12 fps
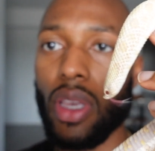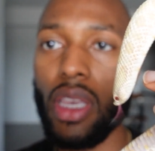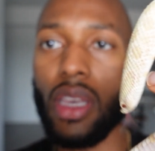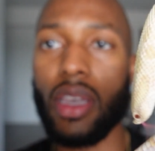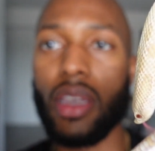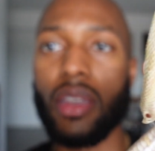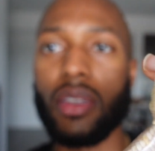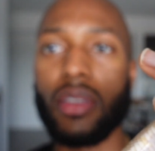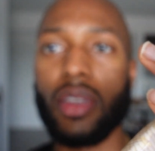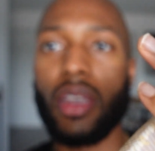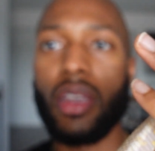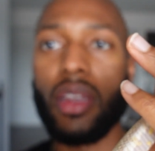he
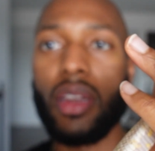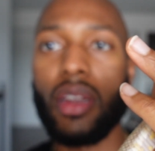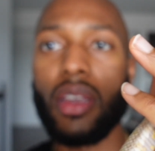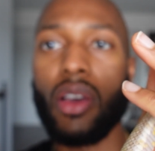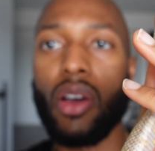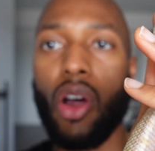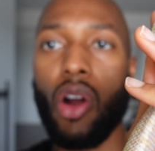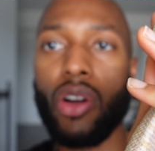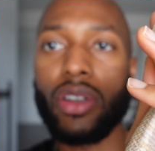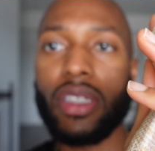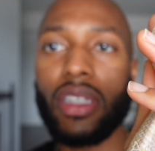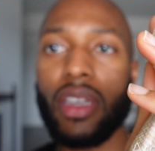is an
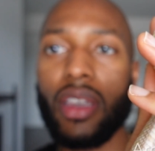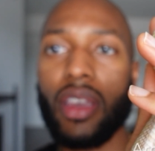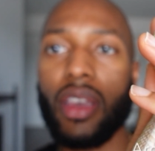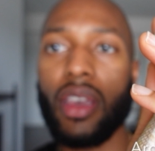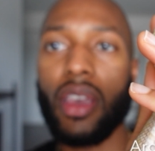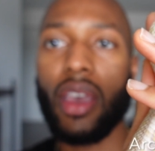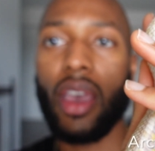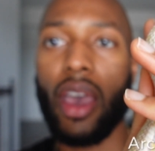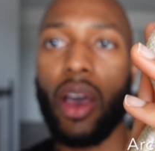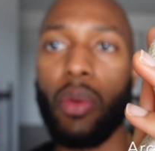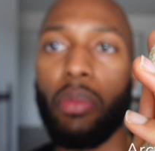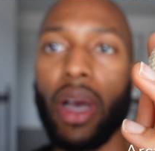Arctic
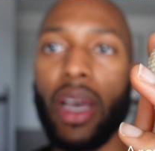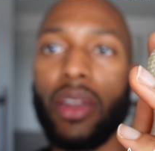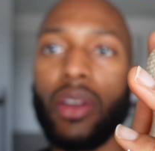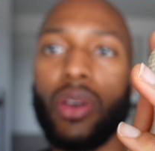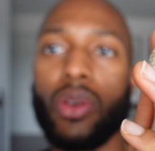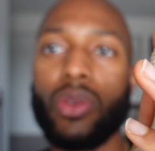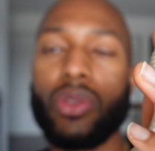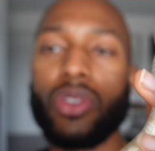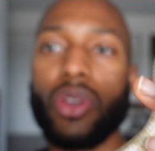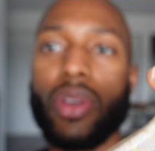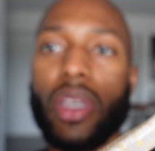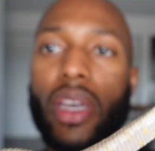albino.
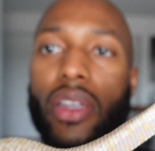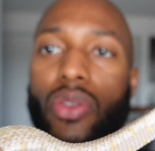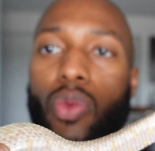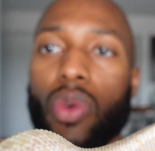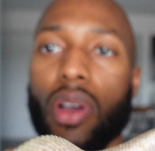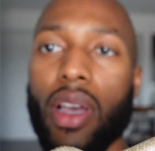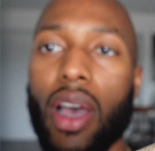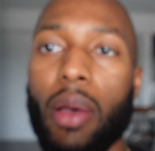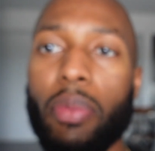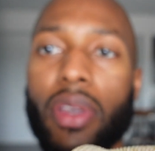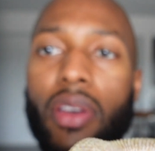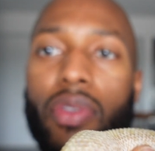So he has 1
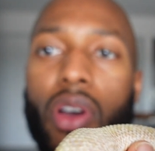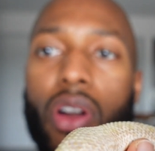copy of the